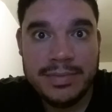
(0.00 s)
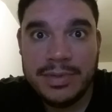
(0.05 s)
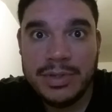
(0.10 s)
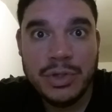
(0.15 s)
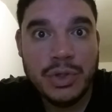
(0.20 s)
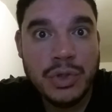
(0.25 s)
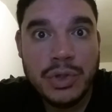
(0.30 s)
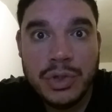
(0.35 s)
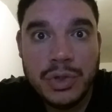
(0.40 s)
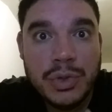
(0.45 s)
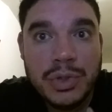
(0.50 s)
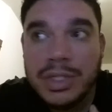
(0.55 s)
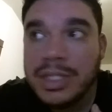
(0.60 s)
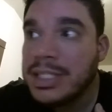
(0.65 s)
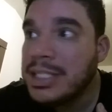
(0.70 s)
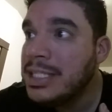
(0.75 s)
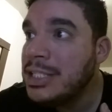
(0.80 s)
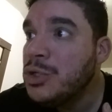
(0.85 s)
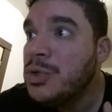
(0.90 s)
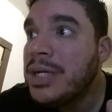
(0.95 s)

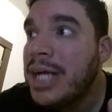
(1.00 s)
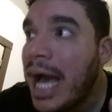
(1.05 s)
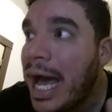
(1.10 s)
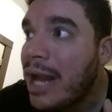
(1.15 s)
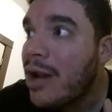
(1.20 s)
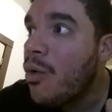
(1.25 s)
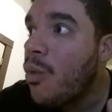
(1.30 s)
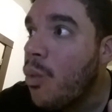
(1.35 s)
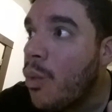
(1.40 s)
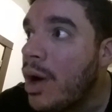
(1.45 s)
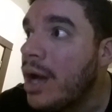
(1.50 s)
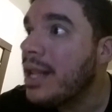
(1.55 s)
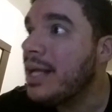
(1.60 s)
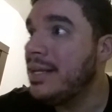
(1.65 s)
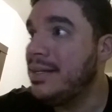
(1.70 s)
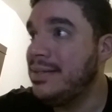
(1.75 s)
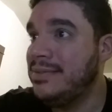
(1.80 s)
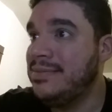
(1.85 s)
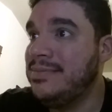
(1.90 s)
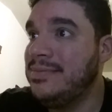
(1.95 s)
You gotta want
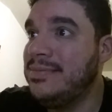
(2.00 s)
it.